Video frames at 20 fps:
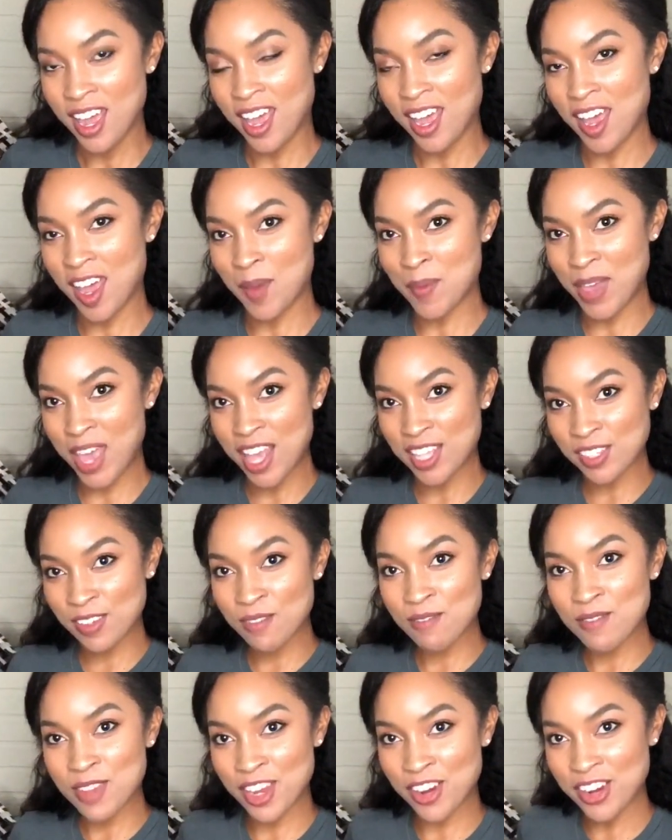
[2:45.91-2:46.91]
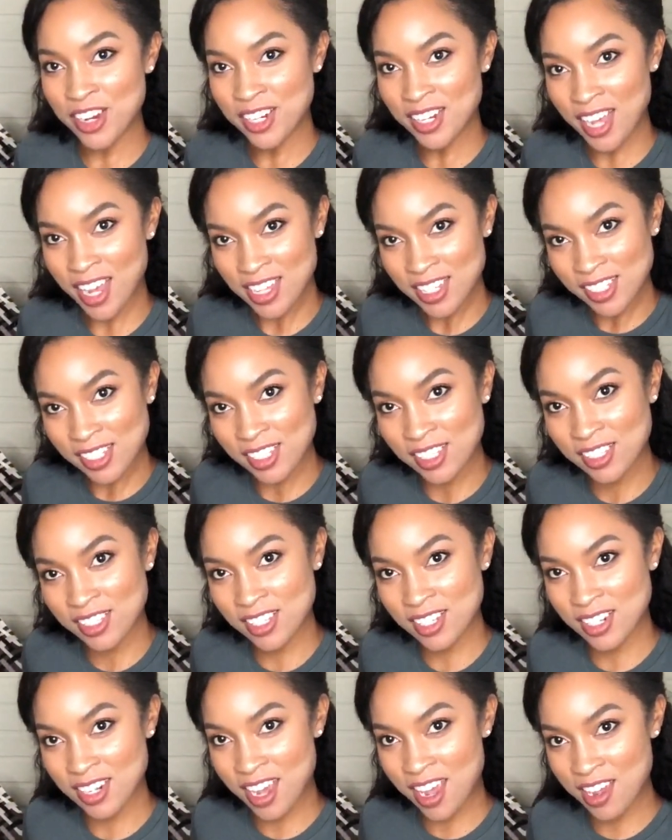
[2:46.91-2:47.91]
It has a very nice
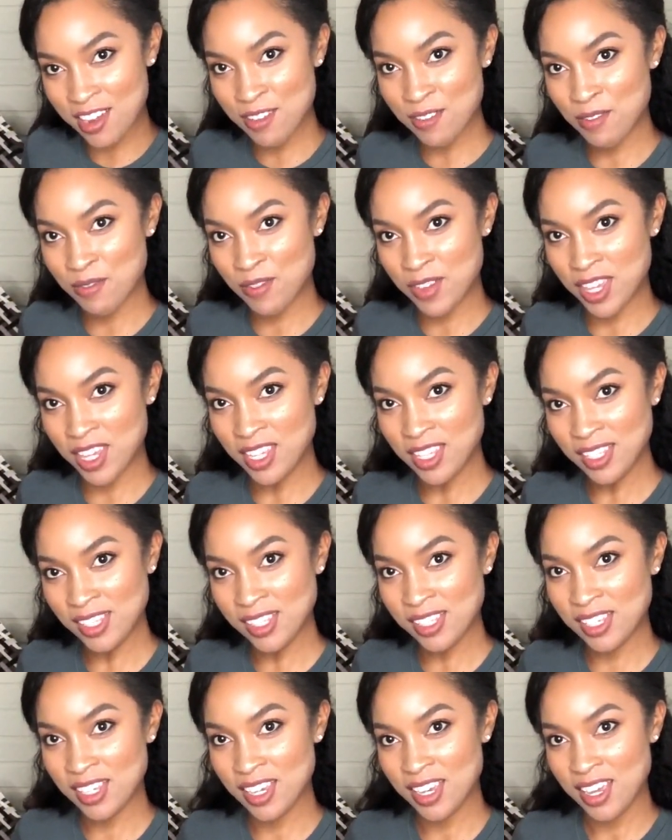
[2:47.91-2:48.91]
snug fit.